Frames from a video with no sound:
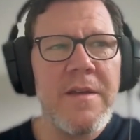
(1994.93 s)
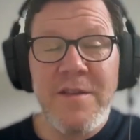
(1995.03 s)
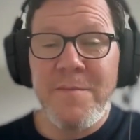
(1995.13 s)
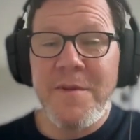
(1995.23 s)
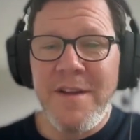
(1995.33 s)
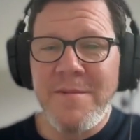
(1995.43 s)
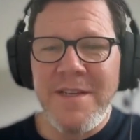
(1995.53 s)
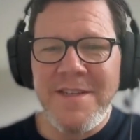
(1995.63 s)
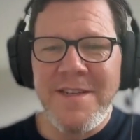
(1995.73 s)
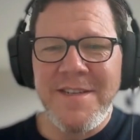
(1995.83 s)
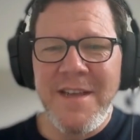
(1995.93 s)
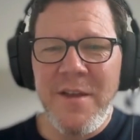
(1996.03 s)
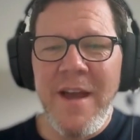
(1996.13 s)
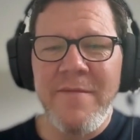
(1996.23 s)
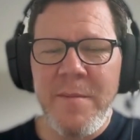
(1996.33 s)
Sometimes, as they say,
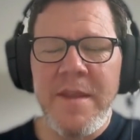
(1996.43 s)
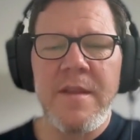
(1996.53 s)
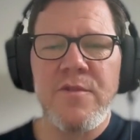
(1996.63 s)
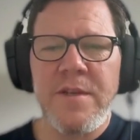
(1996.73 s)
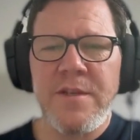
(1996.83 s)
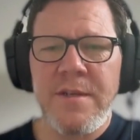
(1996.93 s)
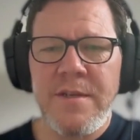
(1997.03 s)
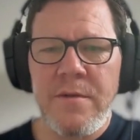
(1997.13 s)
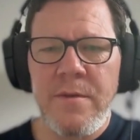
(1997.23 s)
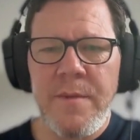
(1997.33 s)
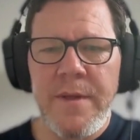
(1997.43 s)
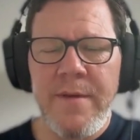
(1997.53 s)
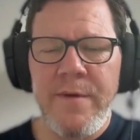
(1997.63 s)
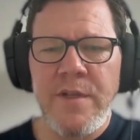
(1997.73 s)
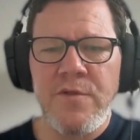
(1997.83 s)
you have to be in the trenches to build
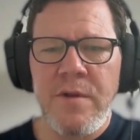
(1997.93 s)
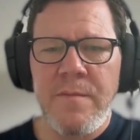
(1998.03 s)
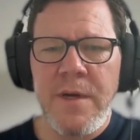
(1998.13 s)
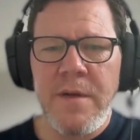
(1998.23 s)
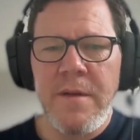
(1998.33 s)
that very strong bond.